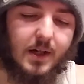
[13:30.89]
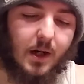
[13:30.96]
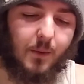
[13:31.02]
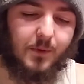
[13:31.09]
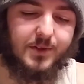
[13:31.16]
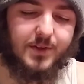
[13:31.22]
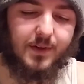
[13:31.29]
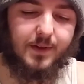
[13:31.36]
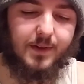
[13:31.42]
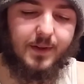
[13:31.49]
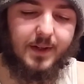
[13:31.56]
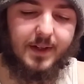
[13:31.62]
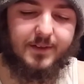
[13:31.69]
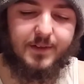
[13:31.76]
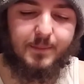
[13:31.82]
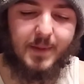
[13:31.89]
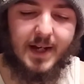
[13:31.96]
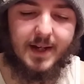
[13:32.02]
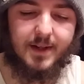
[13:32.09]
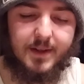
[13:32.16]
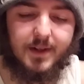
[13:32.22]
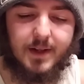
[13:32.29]
A return is
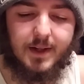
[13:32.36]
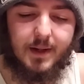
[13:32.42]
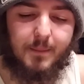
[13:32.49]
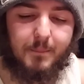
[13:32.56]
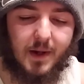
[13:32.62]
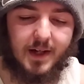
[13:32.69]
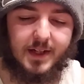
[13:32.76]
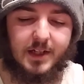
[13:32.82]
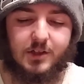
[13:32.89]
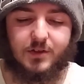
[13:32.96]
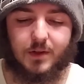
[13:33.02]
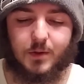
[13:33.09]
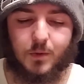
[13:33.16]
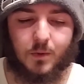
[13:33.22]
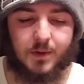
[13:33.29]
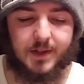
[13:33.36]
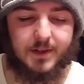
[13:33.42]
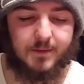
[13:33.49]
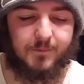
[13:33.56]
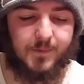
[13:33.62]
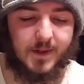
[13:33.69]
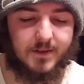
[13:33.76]
demanded by each according
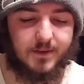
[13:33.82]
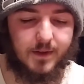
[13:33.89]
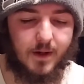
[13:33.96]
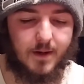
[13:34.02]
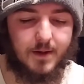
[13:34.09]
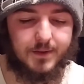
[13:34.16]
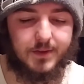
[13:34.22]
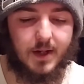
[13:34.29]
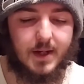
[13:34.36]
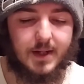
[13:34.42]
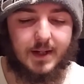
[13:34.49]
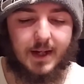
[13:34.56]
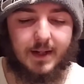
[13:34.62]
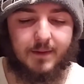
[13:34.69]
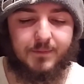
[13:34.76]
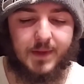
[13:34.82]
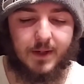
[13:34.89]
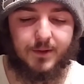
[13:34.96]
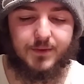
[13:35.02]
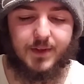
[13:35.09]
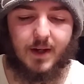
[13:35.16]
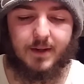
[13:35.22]
to fixed laws, and if there
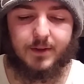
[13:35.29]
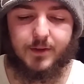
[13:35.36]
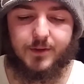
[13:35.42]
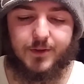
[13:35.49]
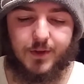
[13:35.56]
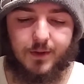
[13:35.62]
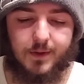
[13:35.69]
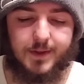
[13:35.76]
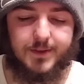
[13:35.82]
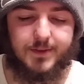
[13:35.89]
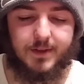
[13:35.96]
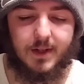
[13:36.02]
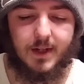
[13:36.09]
is not an assurance